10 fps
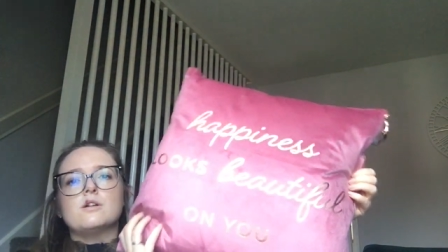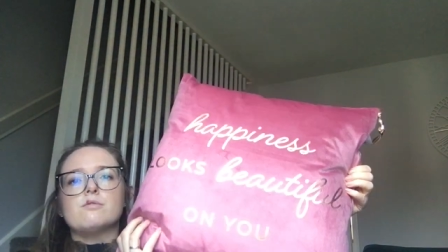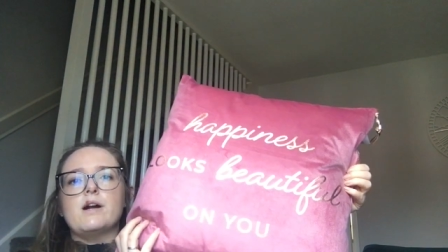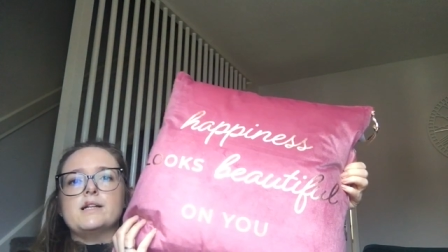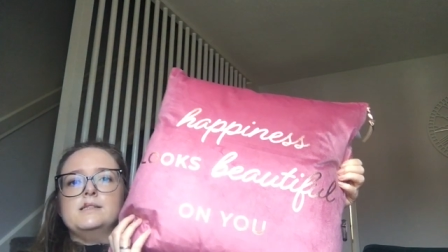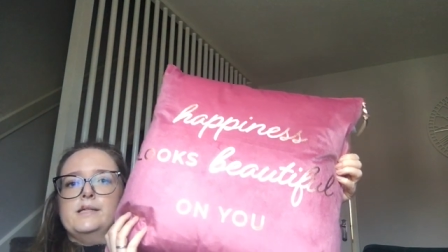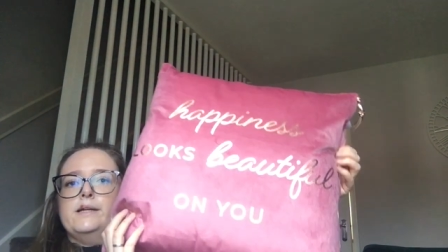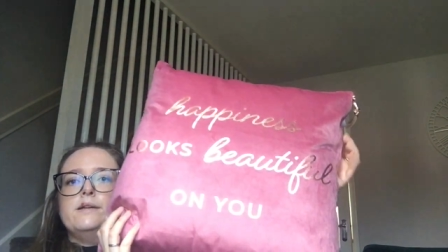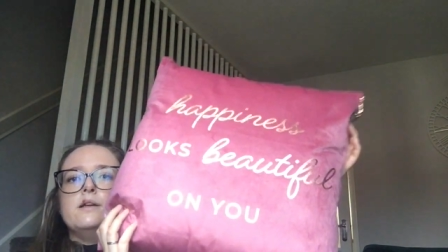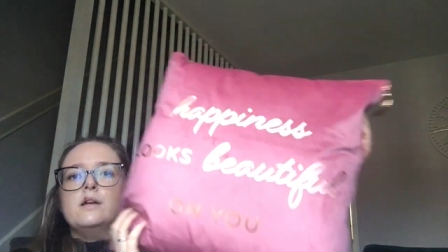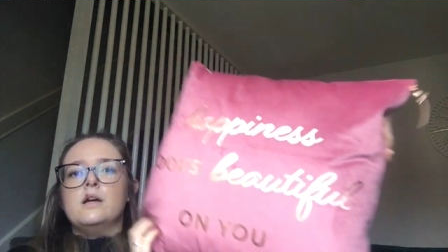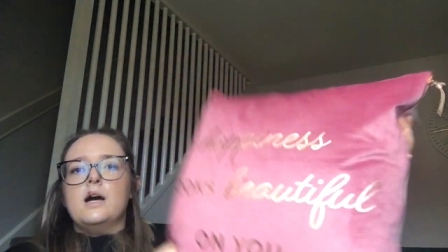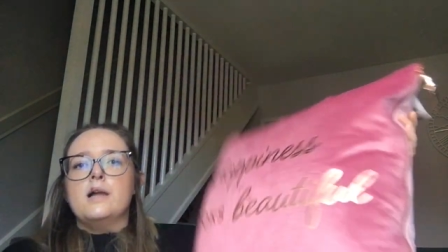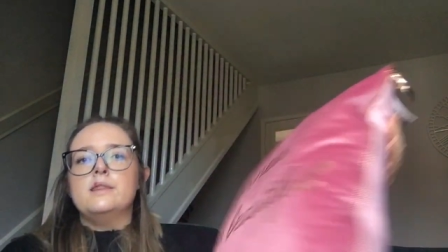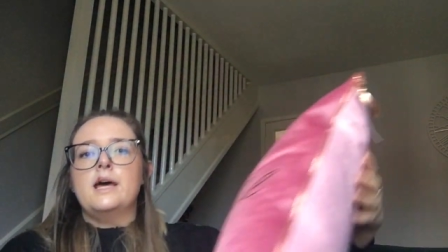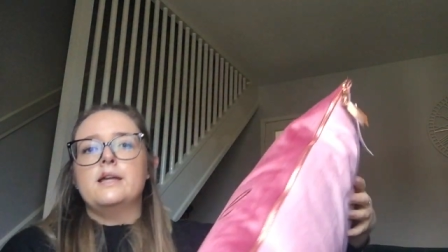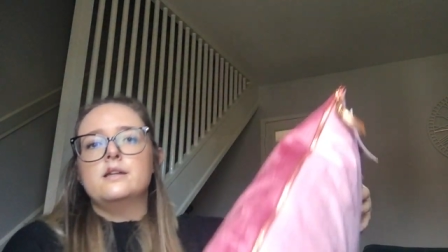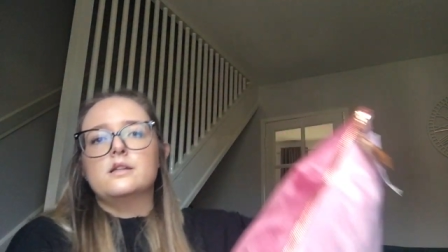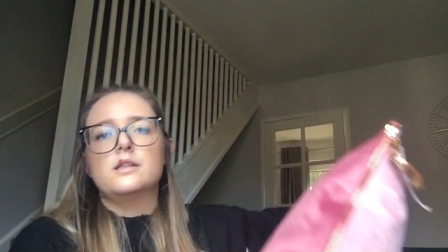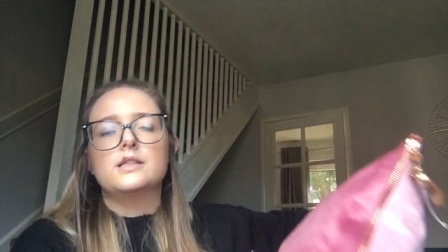writing. And
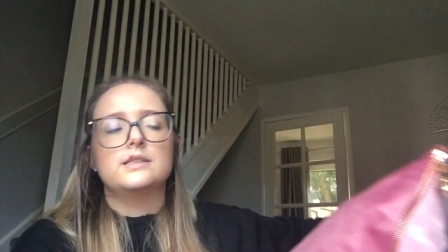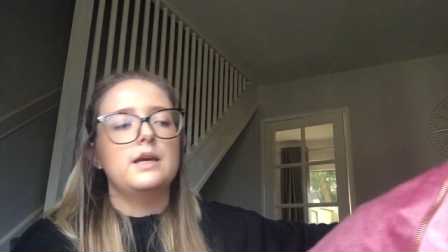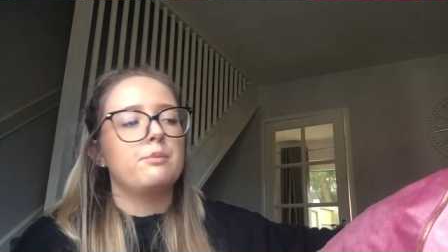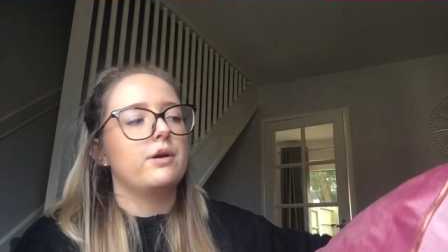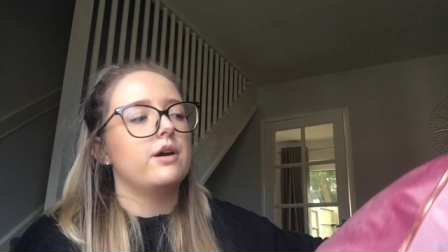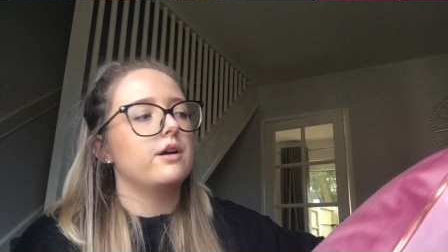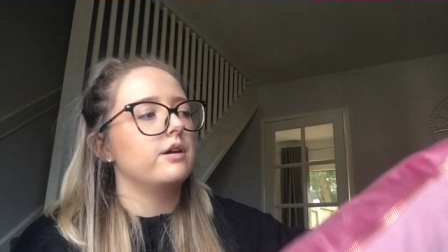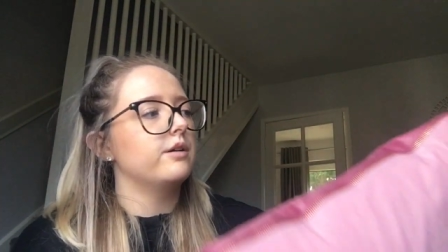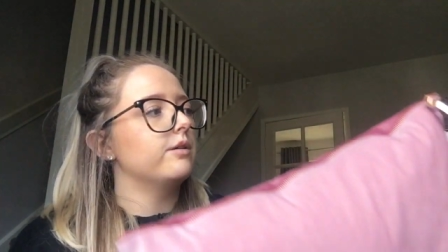then the zipper,